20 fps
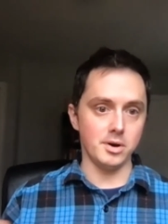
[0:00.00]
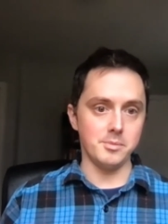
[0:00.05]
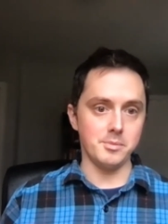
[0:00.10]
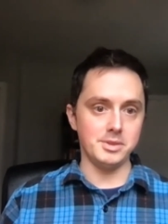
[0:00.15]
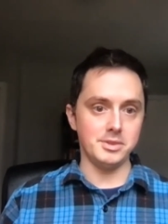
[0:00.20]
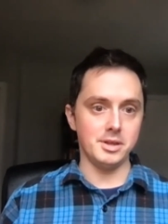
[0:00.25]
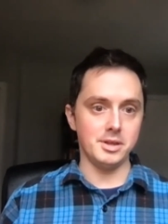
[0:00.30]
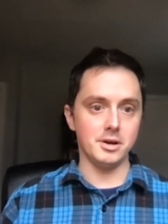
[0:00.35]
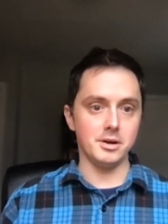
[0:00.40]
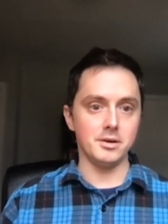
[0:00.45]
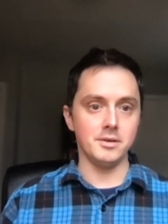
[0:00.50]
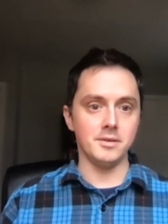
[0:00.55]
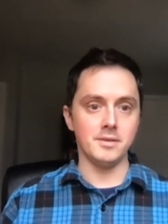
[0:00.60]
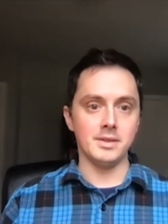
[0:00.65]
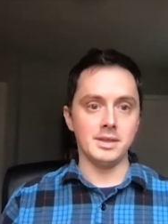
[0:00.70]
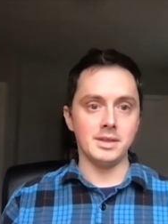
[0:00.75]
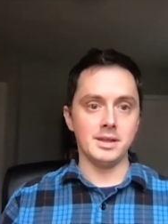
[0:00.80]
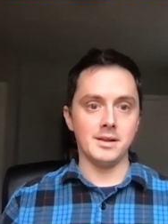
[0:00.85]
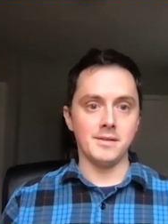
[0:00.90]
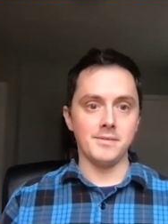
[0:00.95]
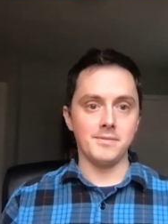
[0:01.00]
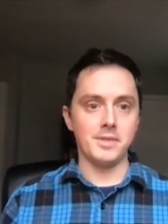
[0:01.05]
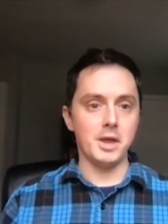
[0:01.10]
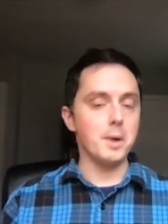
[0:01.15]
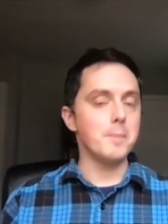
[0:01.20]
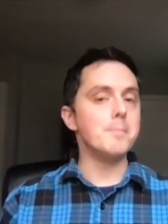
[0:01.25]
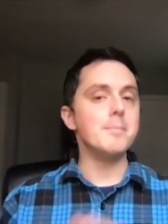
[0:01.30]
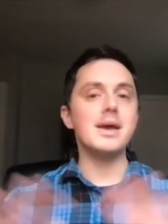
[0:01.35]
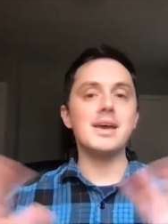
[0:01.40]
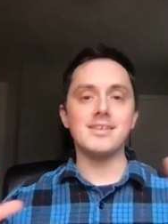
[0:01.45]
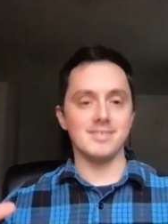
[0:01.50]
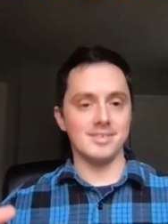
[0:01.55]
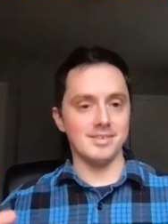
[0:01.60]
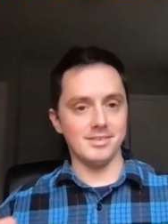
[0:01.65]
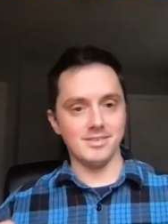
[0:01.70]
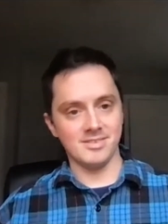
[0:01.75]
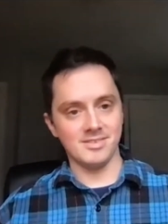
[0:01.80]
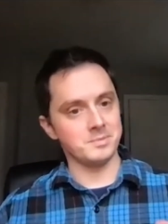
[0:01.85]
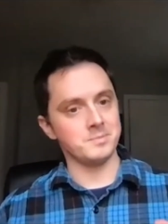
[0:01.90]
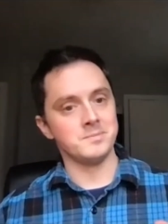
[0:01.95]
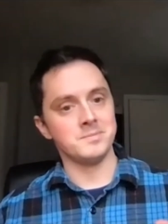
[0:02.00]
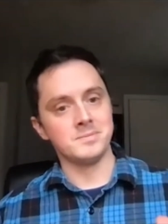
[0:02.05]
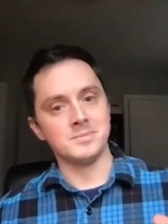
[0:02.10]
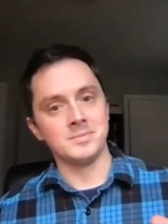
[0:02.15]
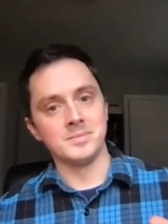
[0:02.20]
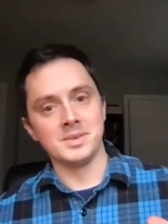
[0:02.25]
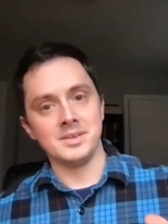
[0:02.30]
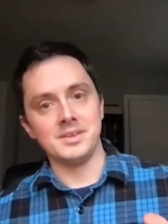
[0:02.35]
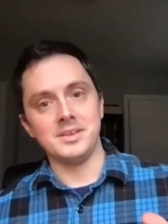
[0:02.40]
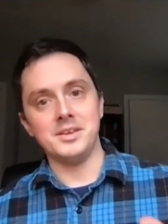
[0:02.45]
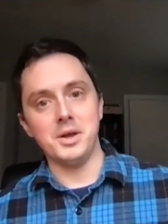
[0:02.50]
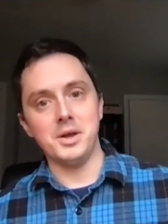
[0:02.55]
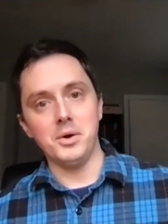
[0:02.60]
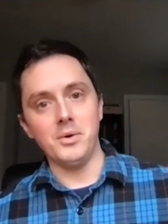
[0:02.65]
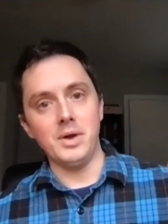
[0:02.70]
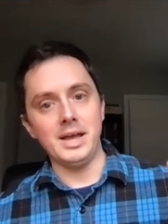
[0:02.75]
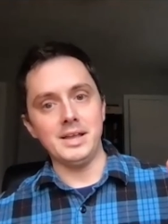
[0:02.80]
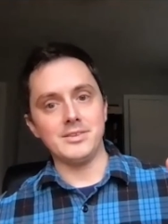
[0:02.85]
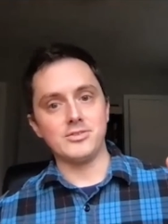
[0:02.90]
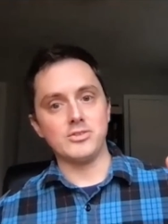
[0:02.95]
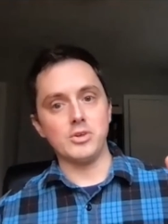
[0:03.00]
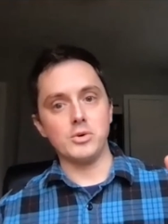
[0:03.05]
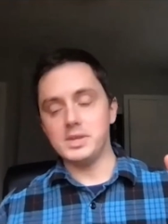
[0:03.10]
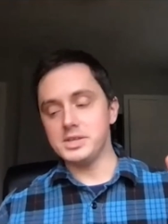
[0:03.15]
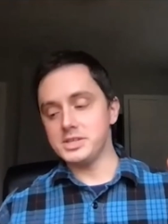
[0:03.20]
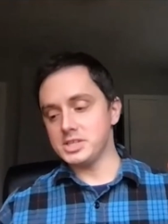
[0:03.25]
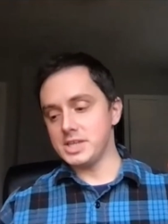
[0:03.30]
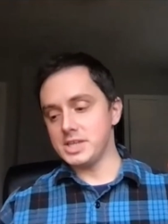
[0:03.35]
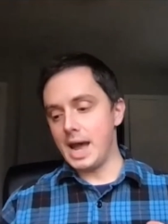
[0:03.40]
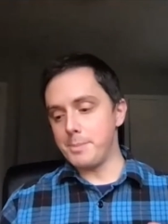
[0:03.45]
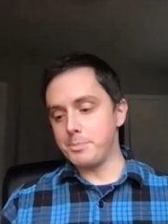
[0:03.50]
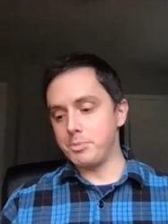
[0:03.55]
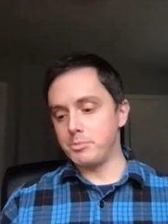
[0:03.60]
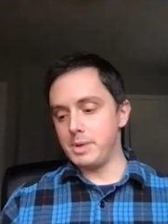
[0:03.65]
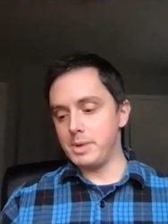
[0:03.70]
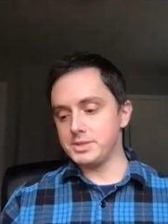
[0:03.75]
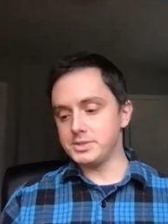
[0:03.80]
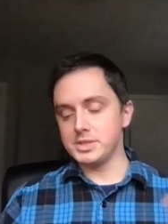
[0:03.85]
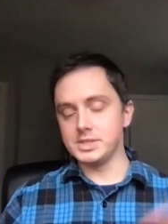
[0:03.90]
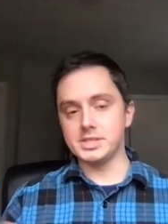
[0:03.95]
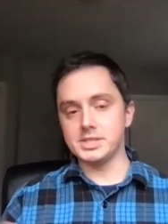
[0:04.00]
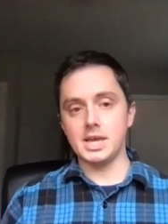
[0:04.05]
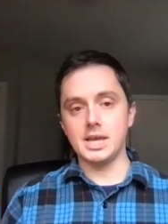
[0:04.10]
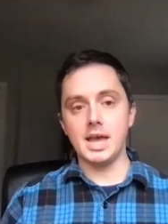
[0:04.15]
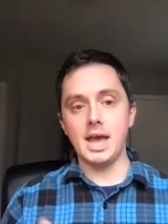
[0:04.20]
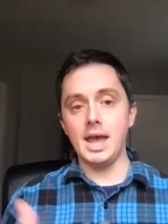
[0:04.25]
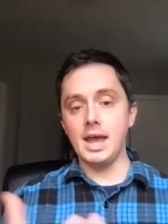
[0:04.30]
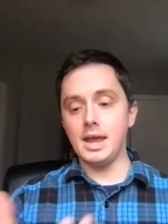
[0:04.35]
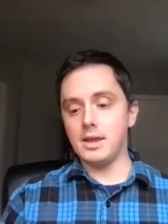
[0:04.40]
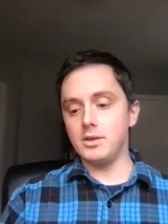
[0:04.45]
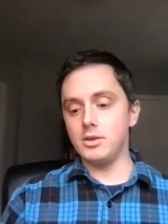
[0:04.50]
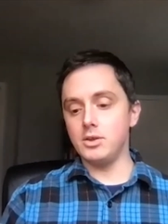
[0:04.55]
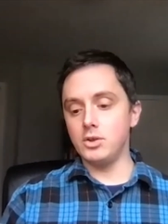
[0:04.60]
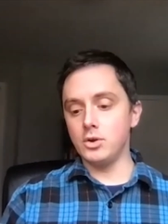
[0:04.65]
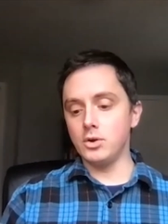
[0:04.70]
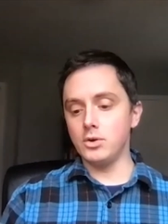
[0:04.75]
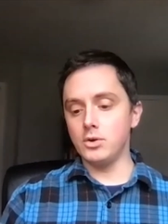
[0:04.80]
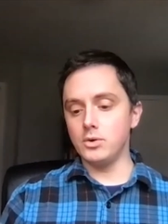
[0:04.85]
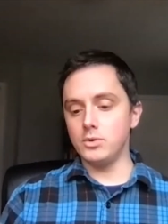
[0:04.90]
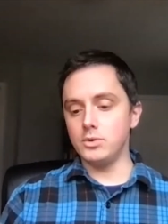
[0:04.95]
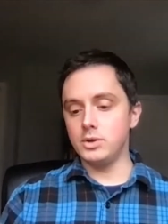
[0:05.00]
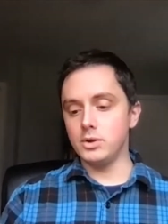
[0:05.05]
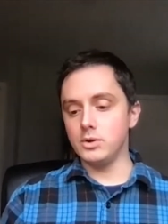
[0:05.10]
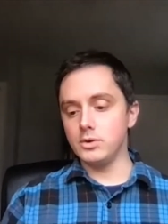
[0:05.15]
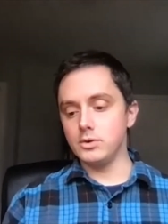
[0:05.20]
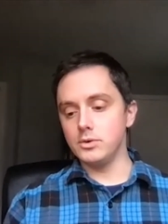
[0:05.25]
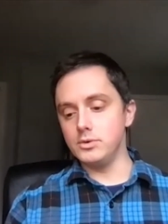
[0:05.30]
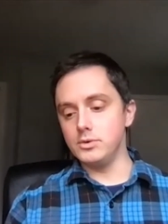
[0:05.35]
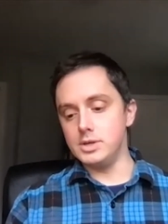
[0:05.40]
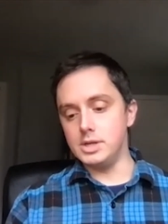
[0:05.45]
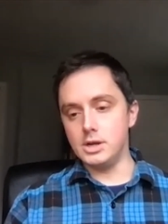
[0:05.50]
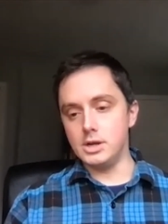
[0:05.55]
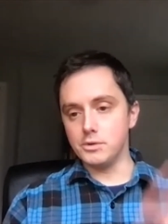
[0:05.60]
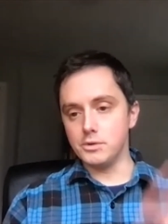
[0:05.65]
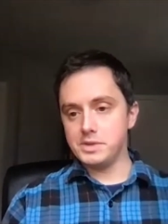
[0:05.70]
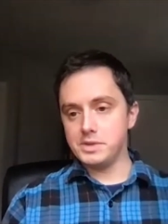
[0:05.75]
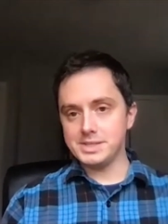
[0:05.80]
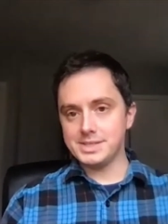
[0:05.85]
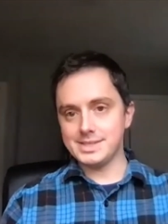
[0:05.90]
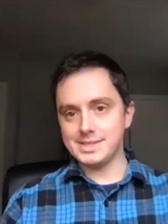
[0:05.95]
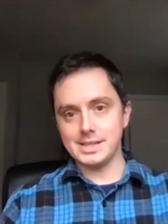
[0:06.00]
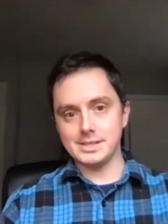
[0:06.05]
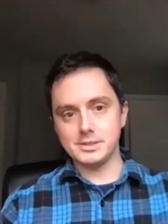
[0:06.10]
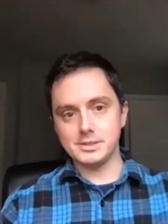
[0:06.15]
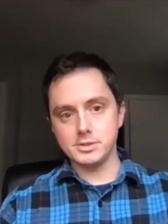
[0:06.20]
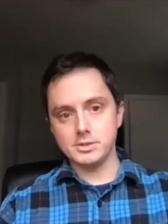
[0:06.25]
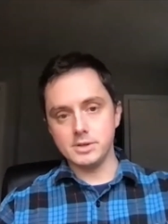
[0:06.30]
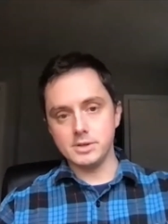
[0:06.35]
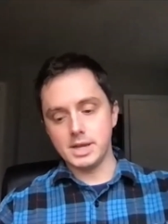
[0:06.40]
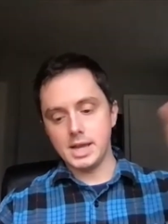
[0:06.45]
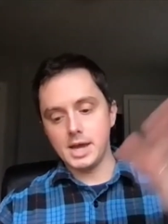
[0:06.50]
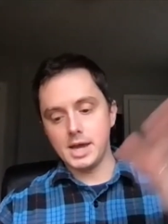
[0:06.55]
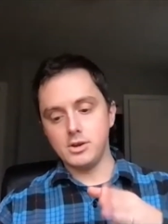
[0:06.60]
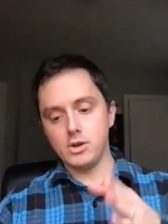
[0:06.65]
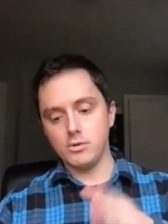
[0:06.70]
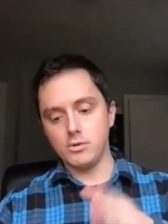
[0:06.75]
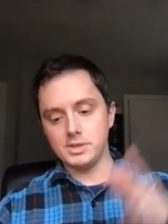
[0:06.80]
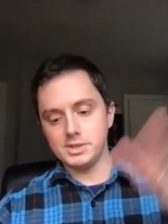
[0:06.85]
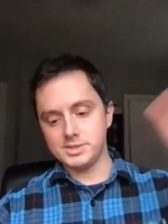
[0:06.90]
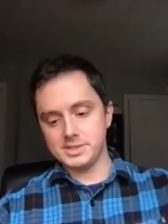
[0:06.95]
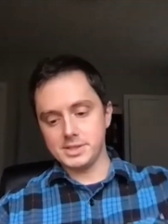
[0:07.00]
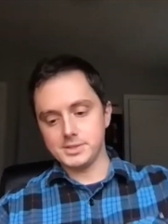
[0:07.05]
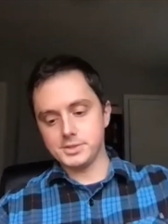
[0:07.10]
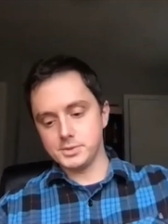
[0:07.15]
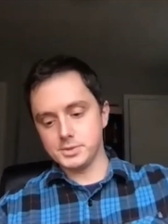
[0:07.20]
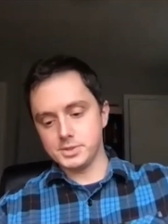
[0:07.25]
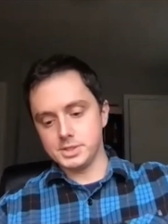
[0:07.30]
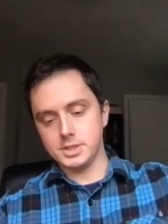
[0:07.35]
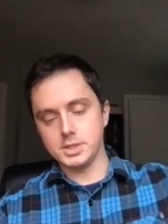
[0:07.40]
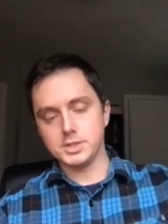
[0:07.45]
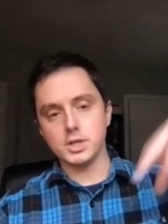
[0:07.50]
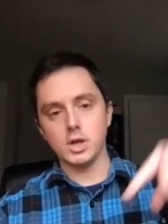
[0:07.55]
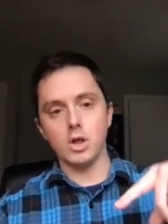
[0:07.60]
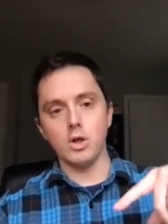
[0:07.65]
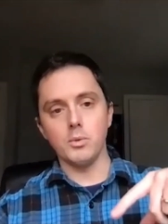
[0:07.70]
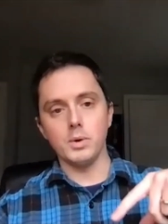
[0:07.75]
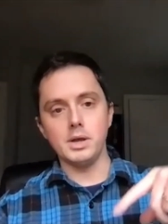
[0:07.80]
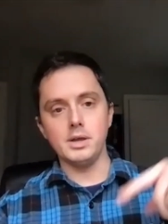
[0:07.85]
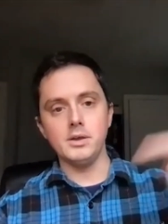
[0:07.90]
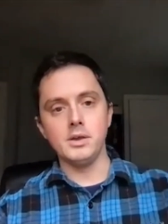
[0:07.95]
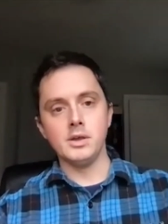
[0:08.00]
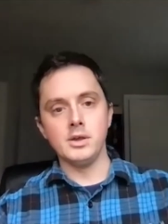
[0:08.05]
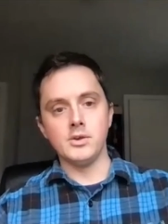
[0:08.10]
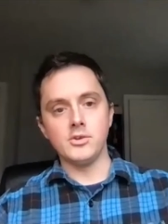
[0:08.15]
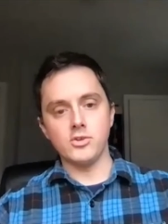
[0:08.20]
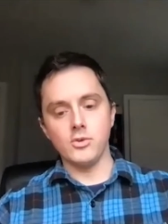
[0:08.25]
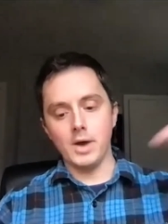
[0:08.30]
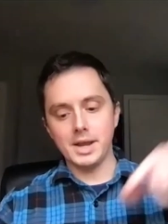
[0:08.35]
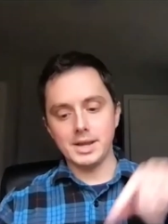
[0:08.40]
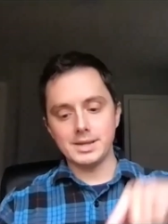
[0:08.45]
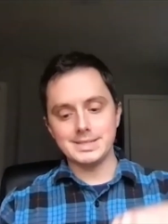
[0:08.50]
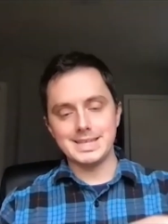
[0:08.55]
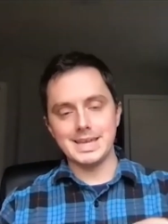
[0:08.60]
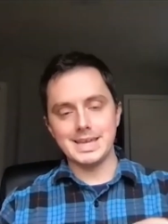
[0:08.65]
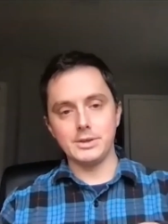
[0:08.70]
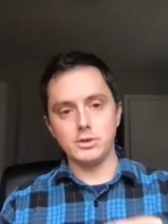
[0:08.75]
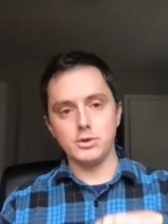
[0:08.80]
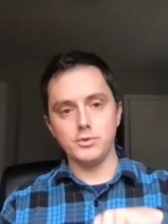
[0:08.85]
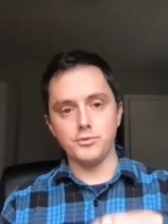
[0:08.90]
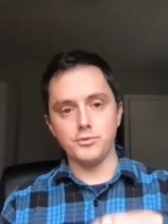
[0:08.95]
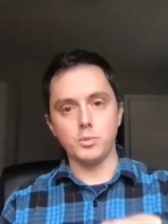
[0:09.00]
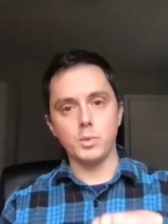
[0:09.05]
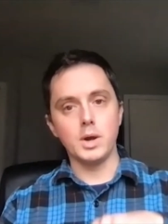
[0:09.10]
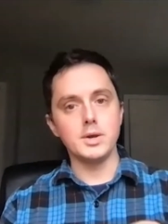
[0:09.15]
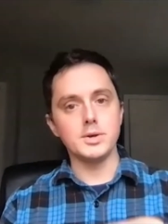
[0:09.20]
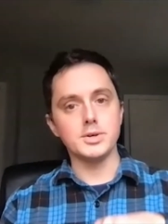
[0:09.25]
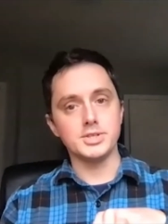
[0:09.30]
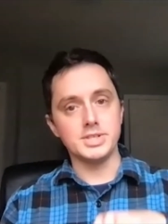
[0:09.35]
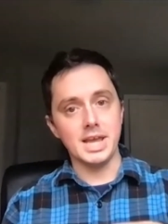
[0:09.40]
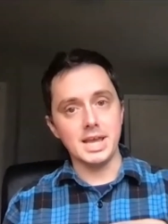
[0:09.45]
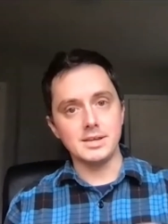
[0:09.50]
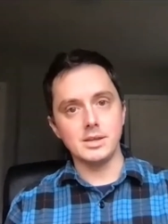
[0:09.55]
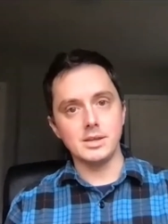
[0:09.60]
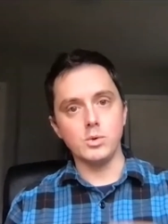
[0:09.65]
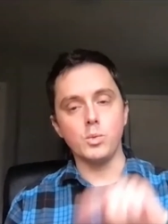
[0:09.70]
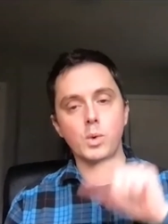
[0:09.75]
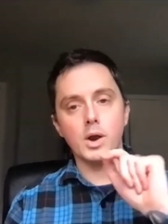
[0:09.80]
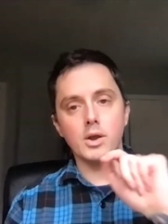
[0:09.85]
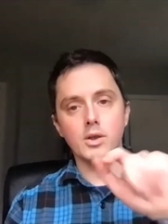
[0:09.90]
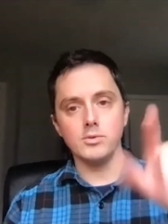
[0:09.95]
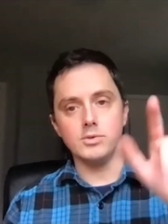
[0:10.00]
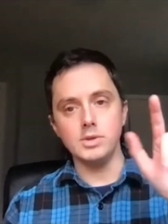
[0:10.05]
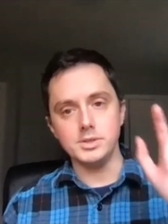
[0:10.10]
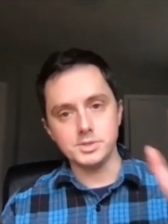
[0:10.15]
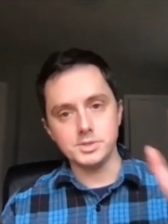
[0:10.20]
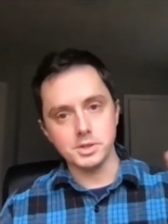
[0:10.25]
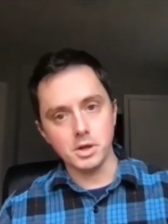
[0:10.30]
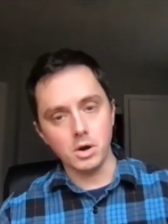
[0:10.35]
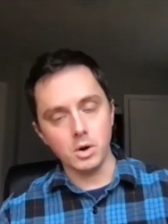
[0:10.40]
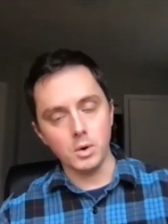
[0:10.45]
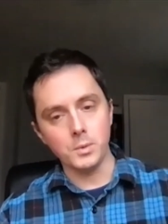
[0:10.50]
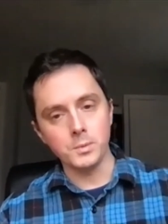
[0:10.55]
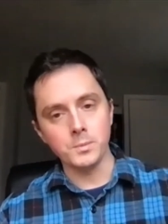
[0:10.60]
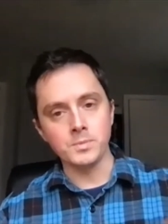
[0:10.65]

I mean, they're they're mazes you know and so this app will basically say hey you're you're near this sensor and i know this sensor is in this hallway so i can tell you from where you're standing where you need to go